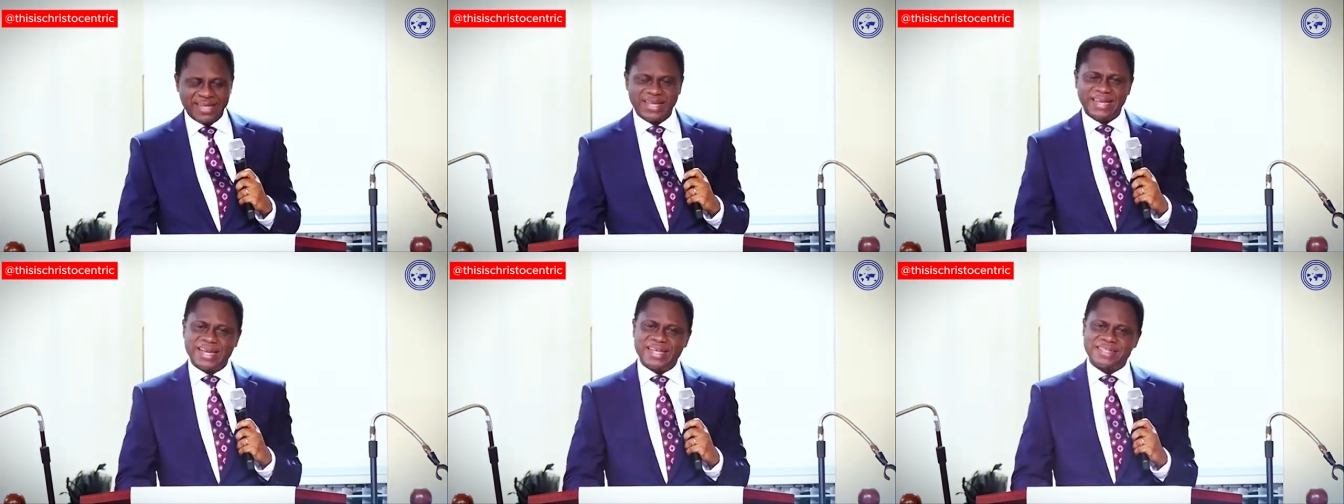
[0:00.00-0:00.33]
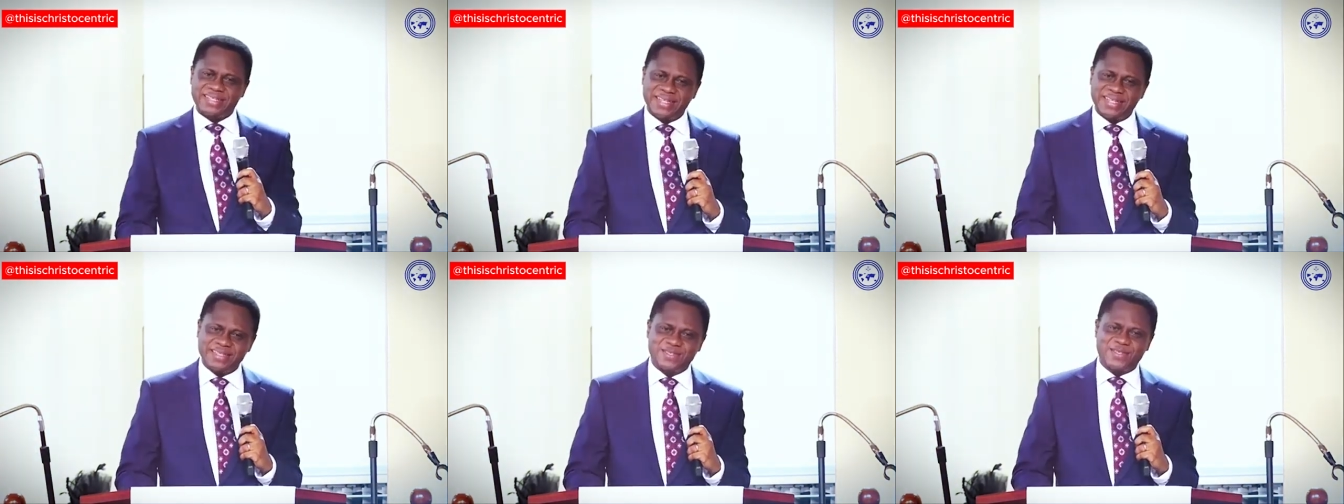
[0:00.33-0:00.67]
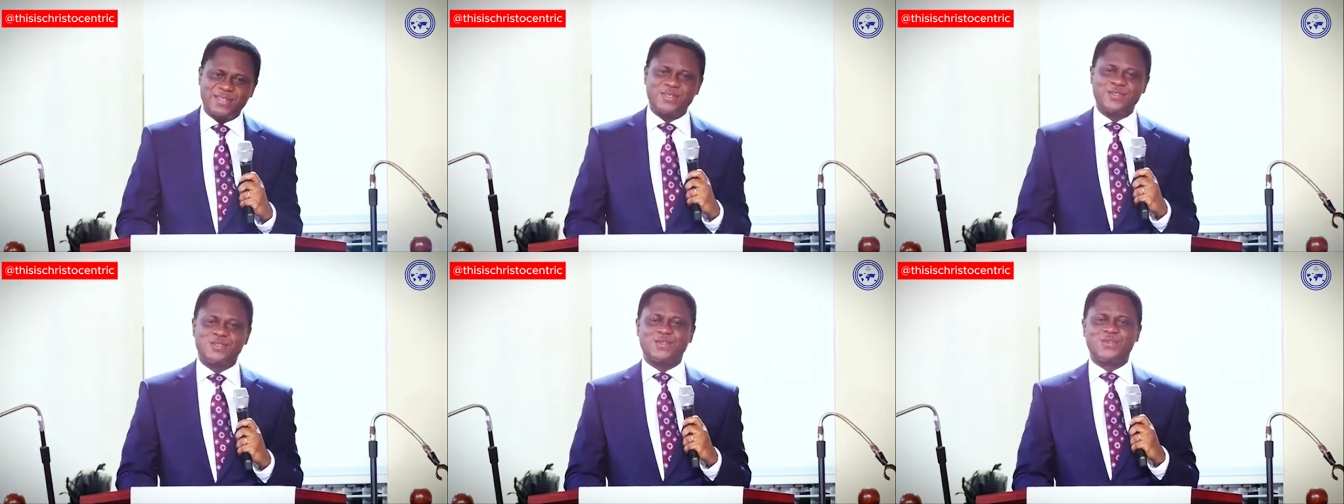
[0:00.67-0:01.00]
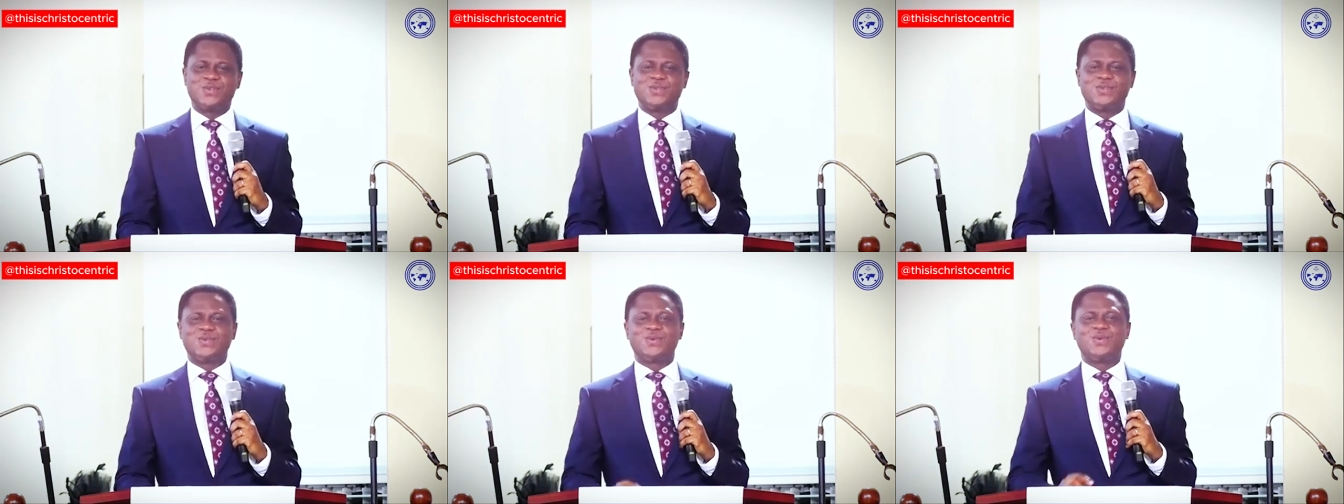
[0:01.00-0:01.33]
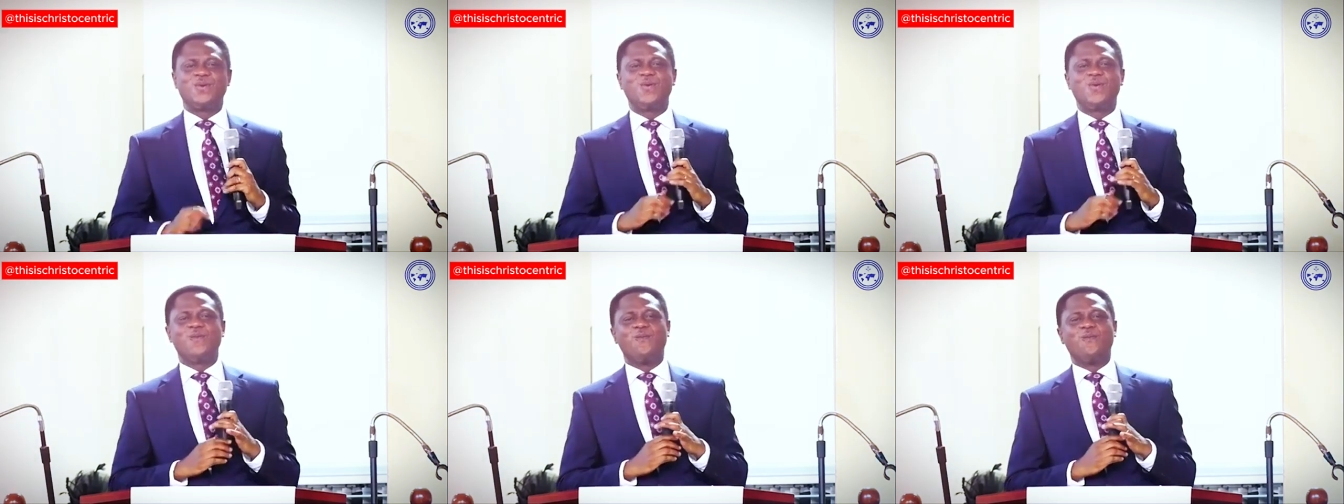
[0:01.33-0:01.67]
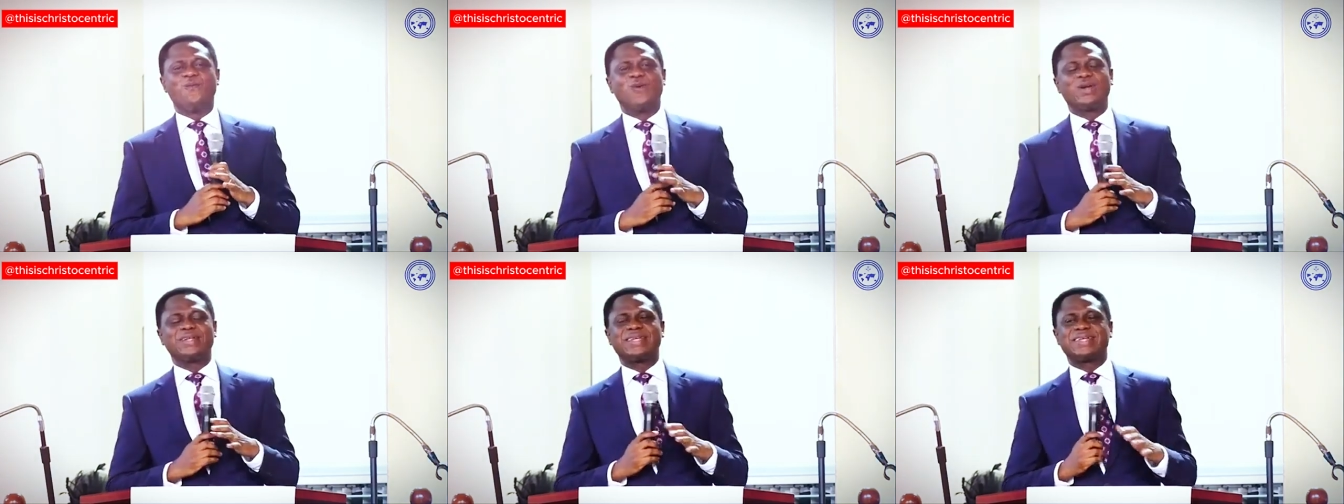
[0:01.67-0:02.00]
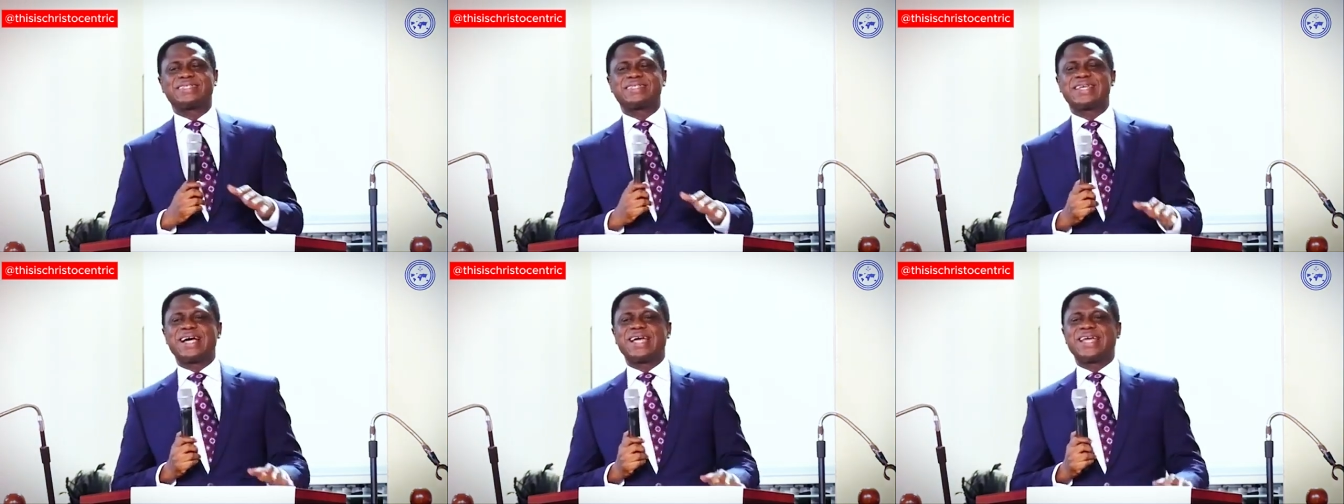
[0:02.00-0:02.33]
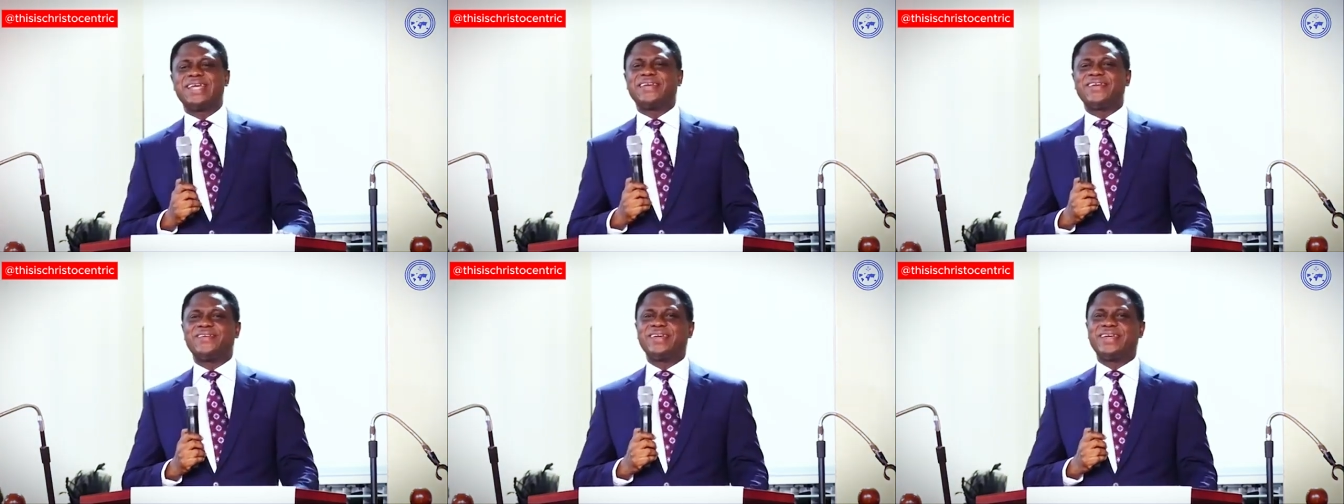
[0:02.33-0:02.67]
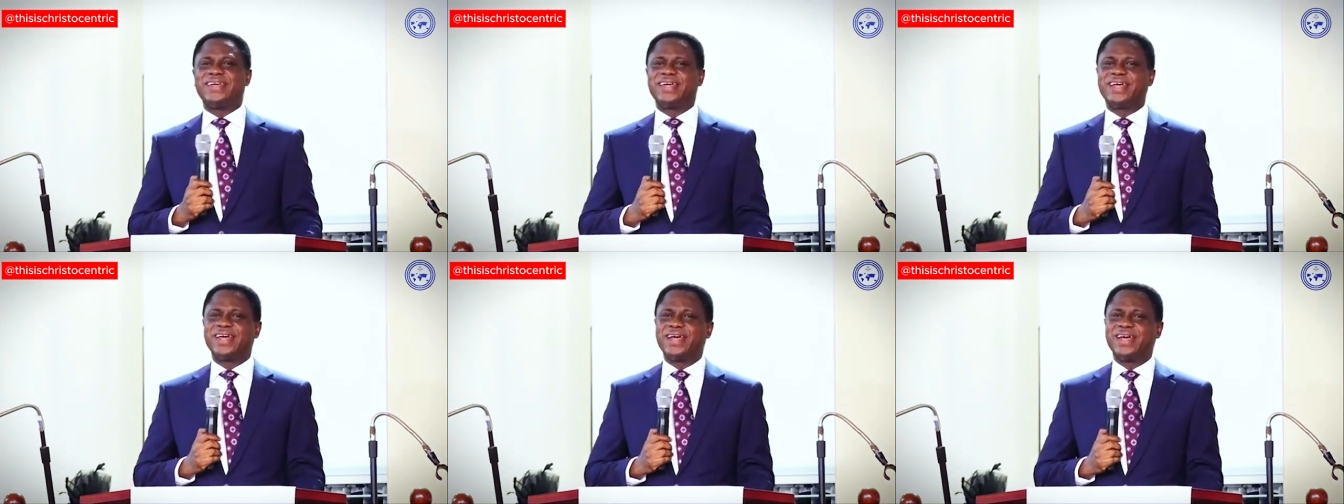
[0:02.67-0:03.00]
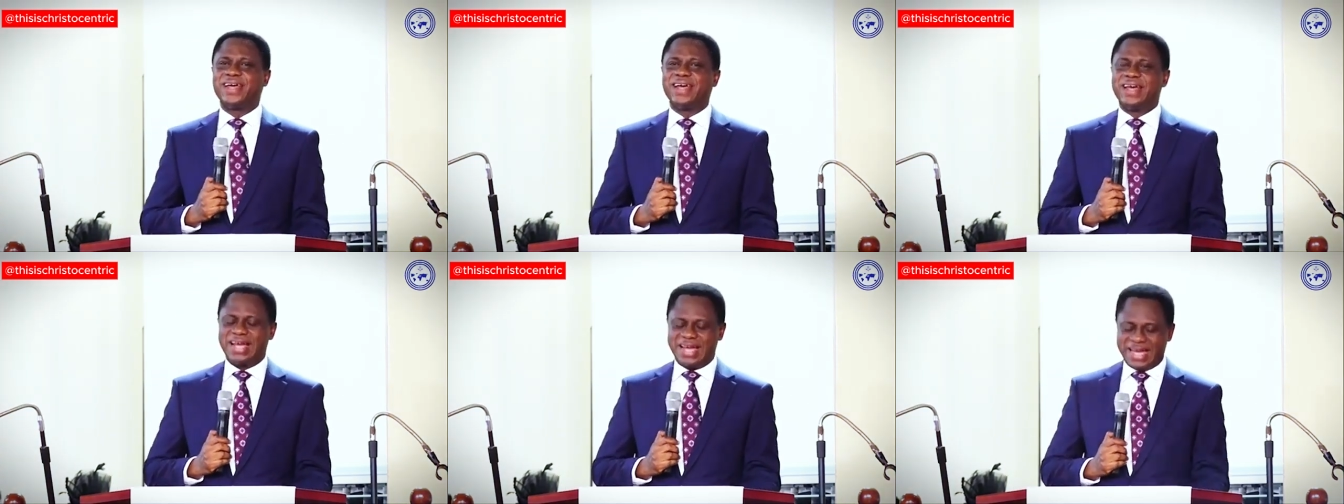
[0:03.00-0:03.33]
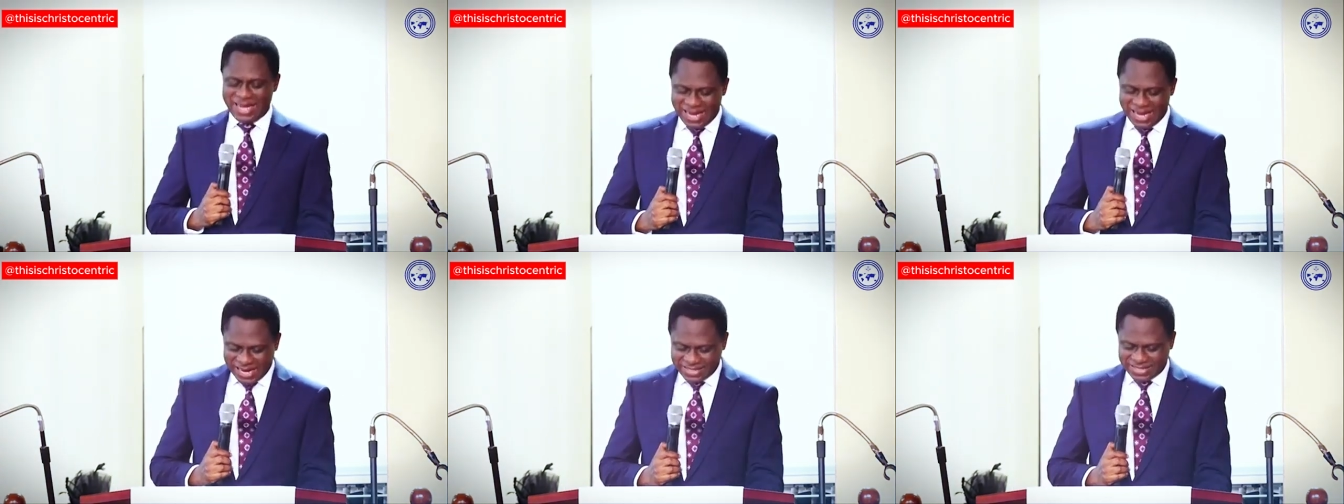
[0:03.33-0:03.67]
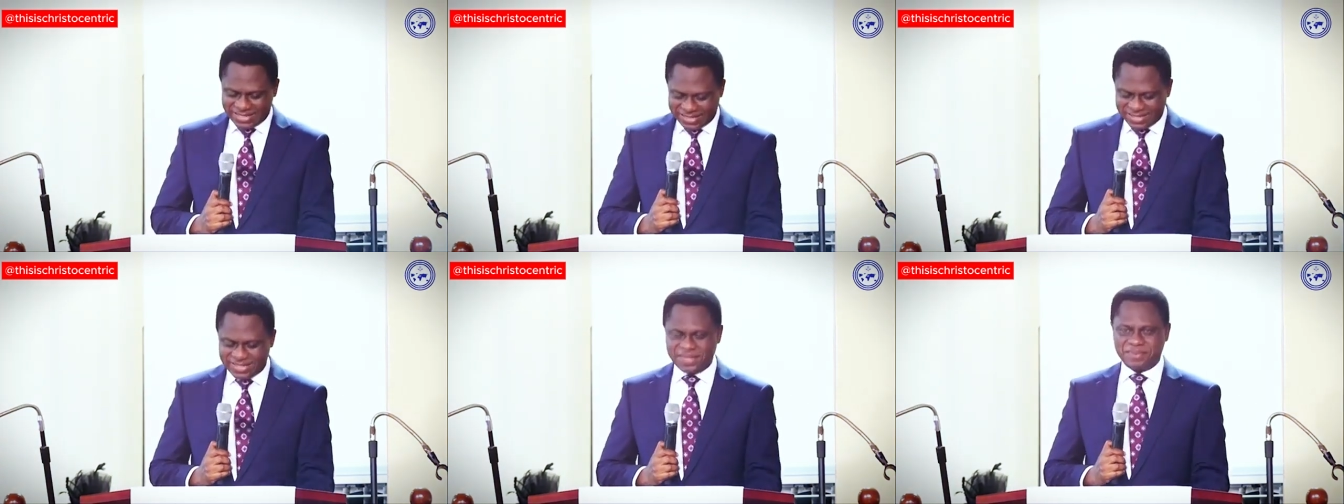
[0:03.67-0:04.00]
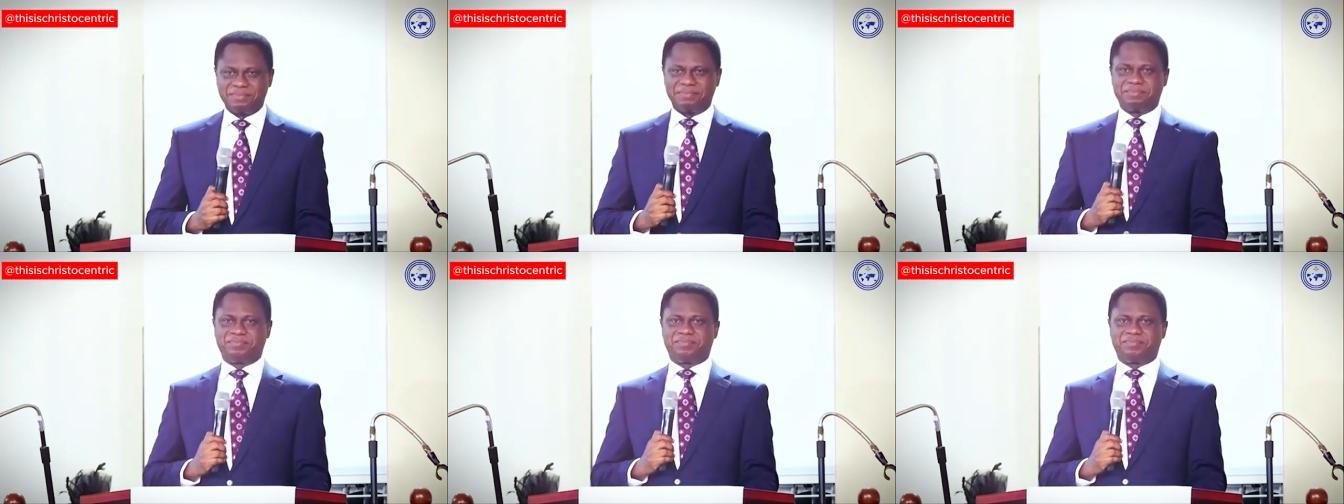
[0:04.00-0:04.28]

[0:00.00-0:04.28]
Let's listen to what the Sanhedrin asked them.